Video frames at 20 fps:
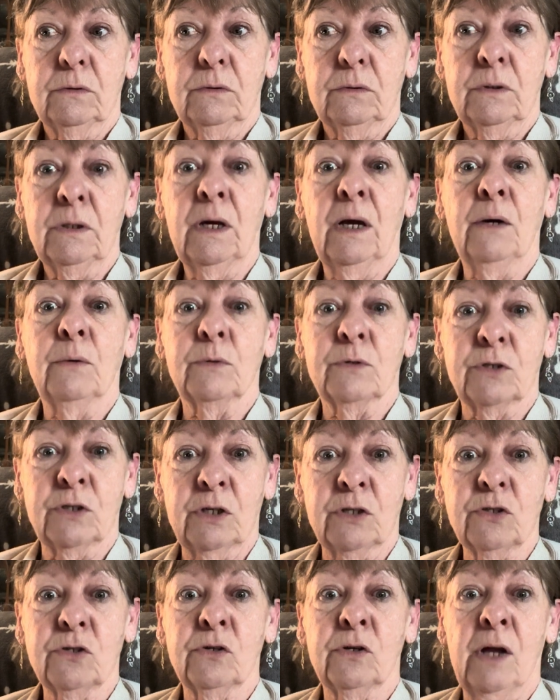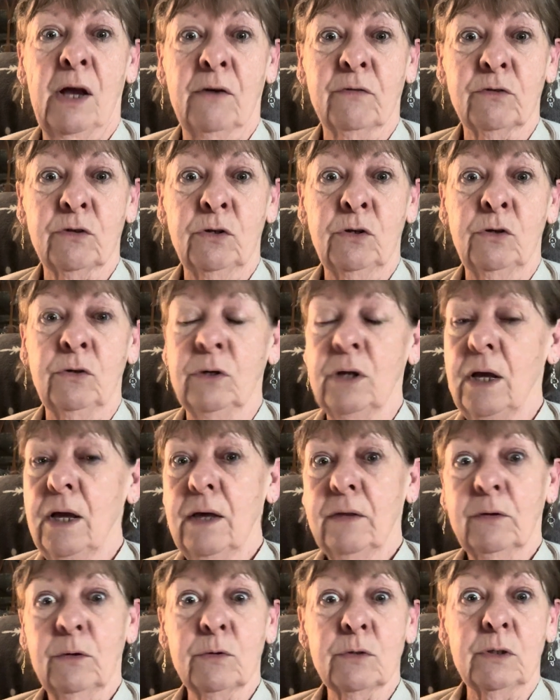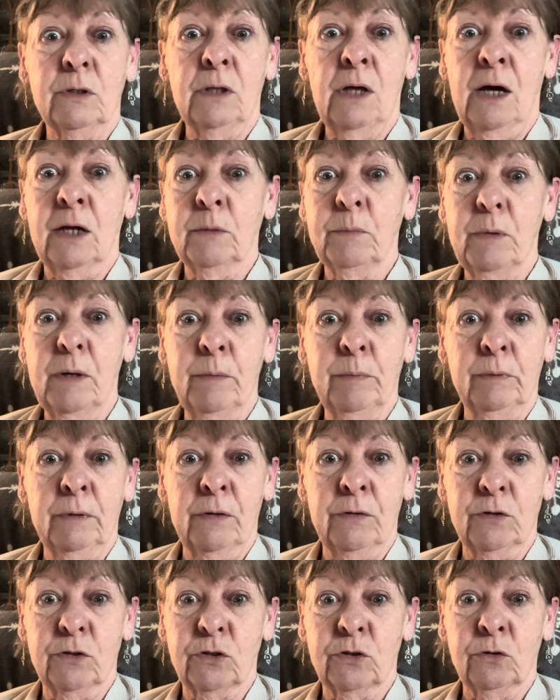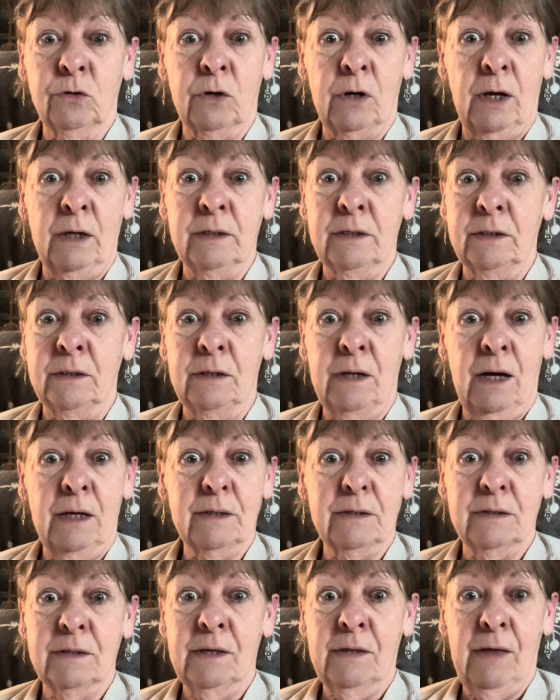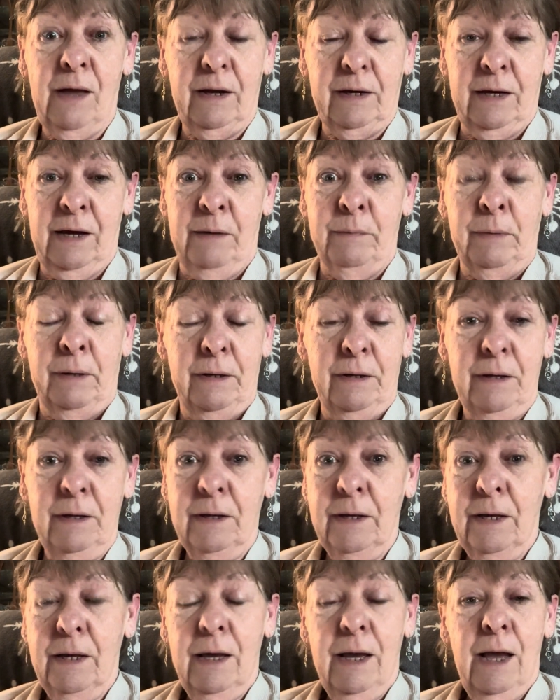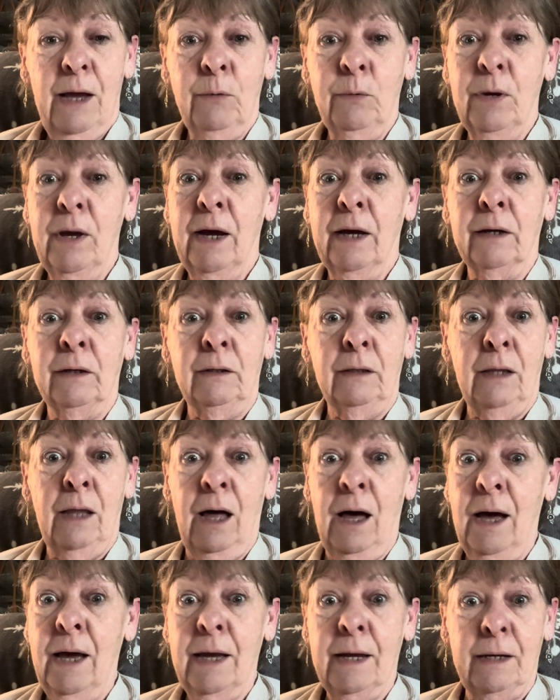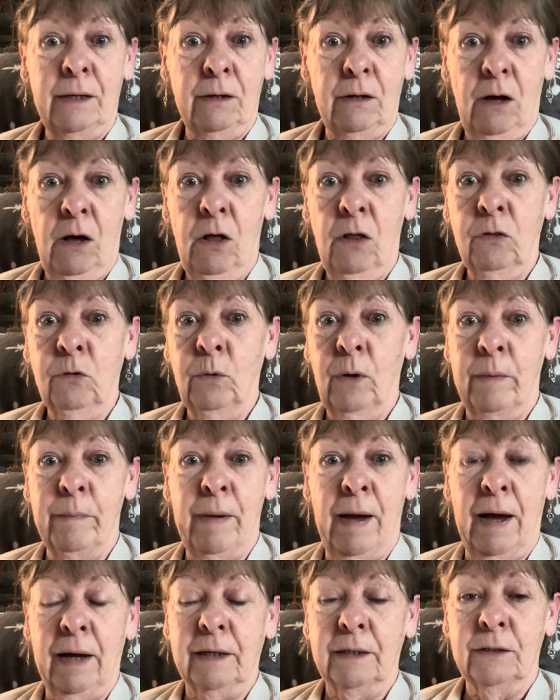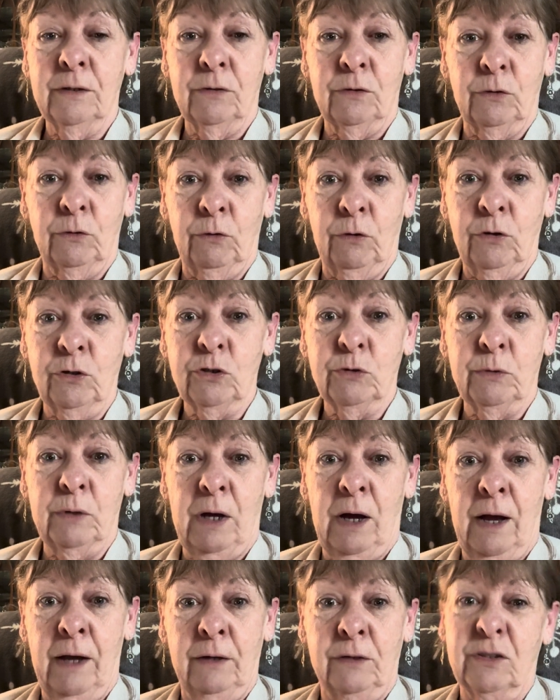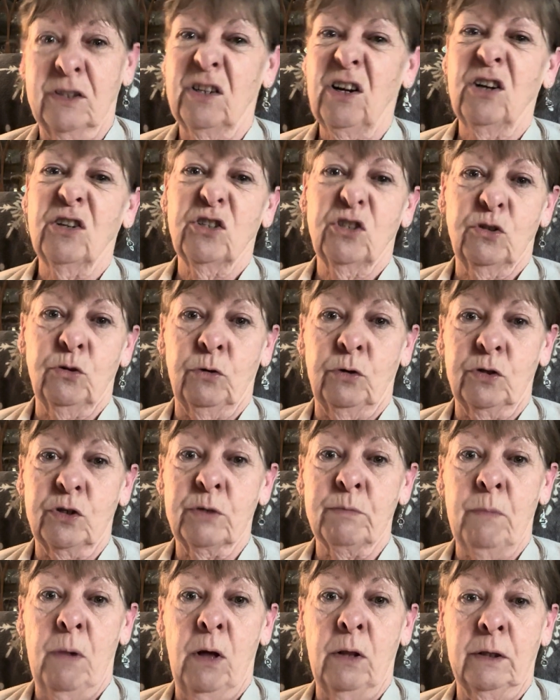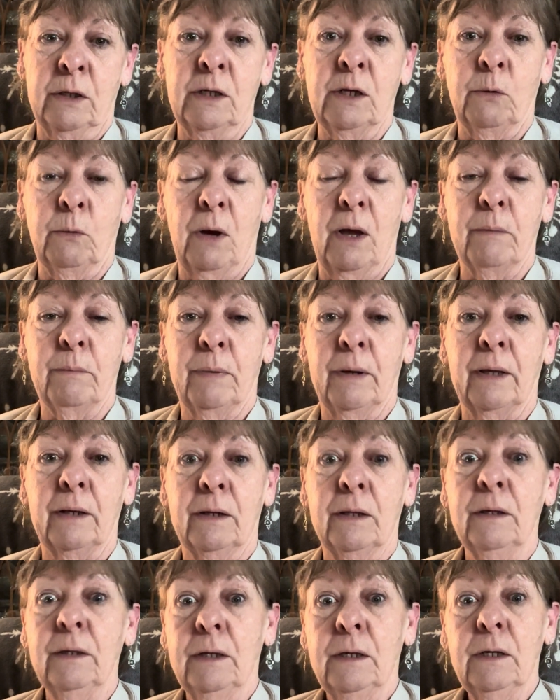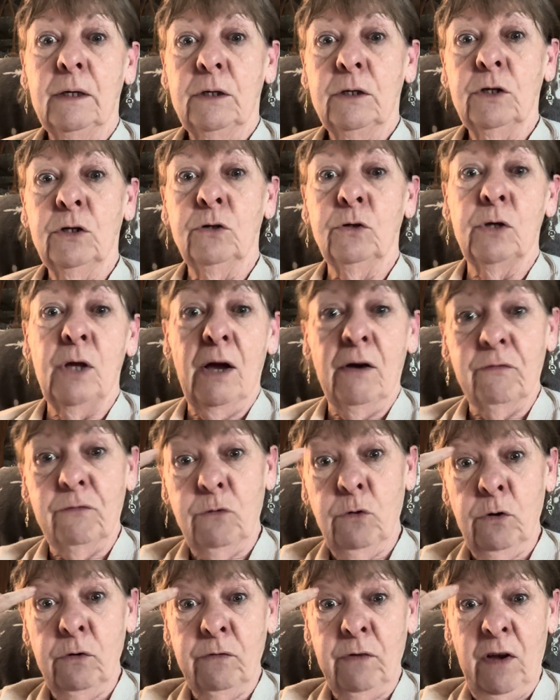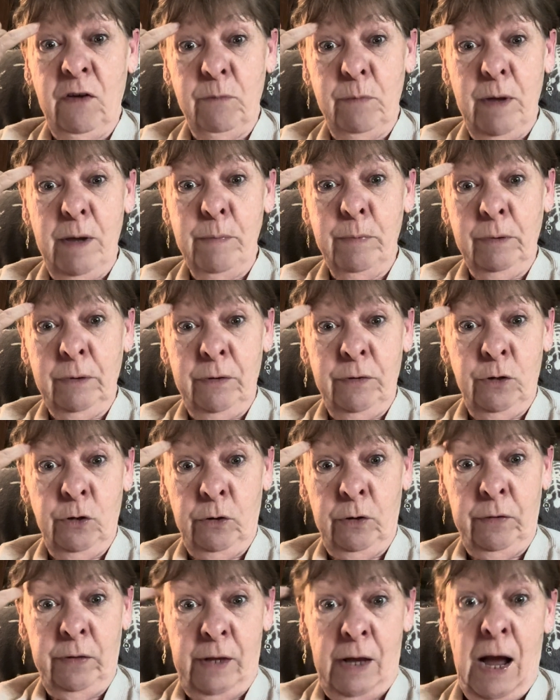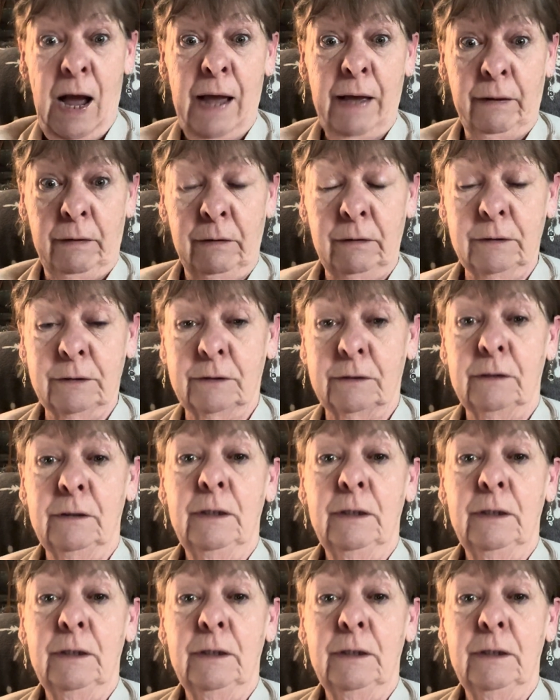Yeah, it was yesterday afternoon. There was a lot of people in the store. I did not see that coming. And we had a line all the way back into the grocery aisles. And our store is small anyway, but you know, you have 4 or 5 people and you're in the aisles.